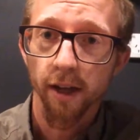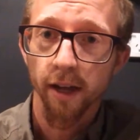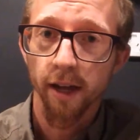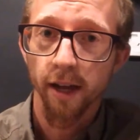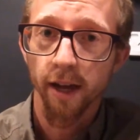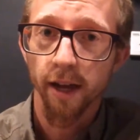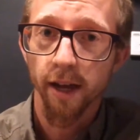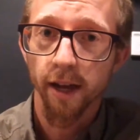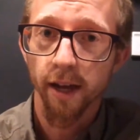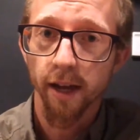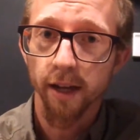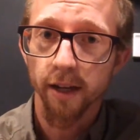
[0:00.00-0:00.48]

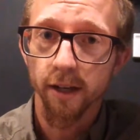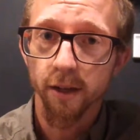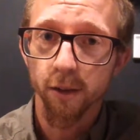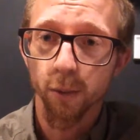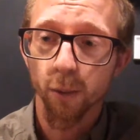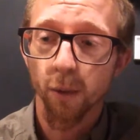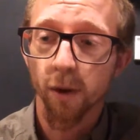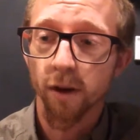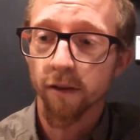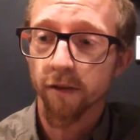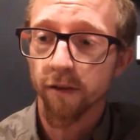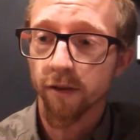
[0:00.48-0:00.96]
and
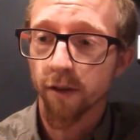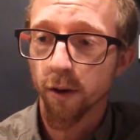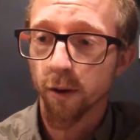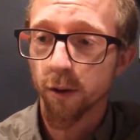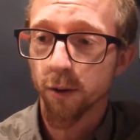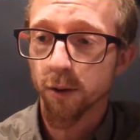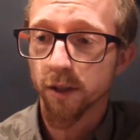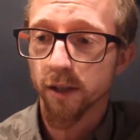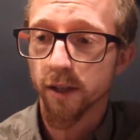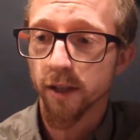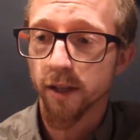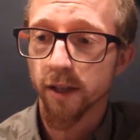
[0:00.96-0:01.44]
one of
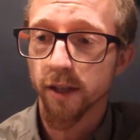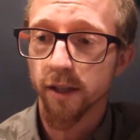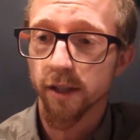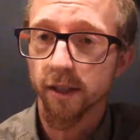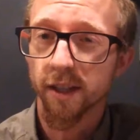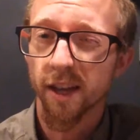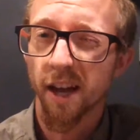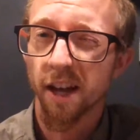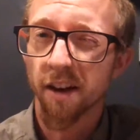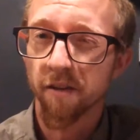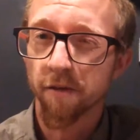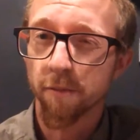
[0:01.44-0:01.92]
those
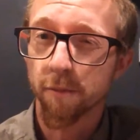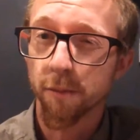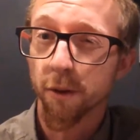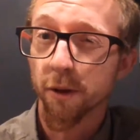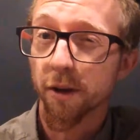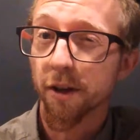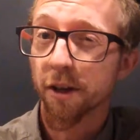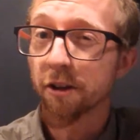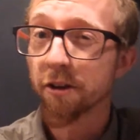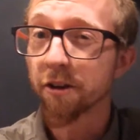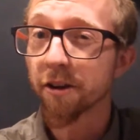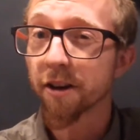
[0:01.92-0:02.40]
is kind of
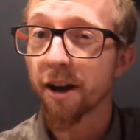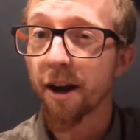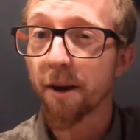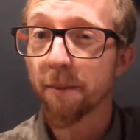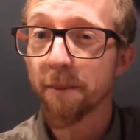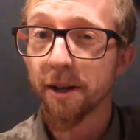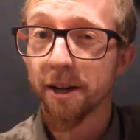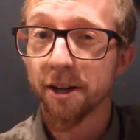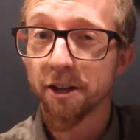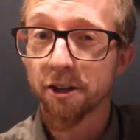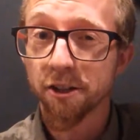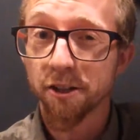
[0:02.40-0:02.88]
booking your
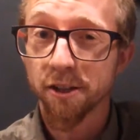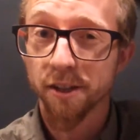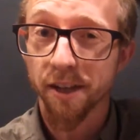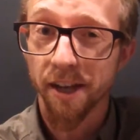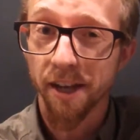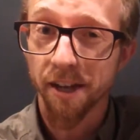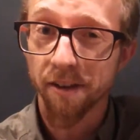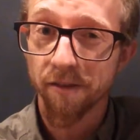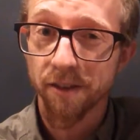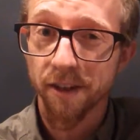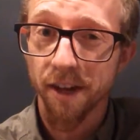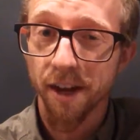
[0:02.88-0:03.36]
accommodations
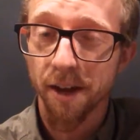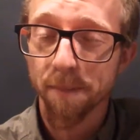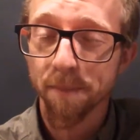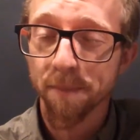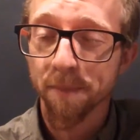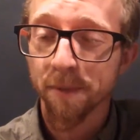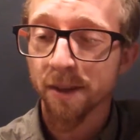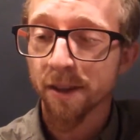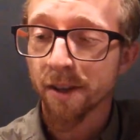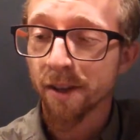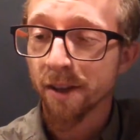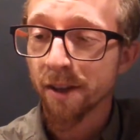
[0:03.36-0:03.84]
ahead of
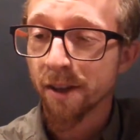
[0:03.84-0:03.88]
time.